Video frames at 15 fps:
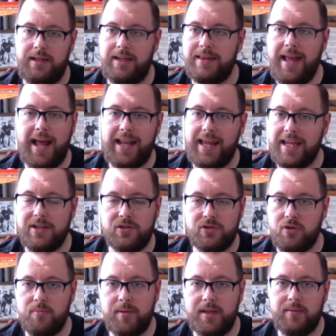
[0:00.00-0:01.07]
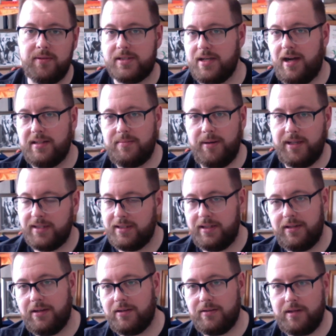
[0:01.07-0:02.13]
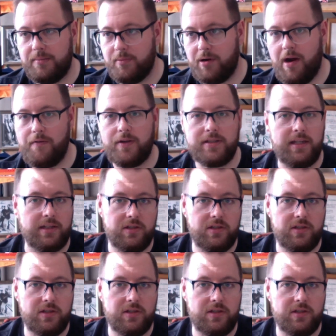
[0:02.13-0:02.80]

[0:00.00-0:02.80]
in that age grouping that we talked about, like the younger demographics,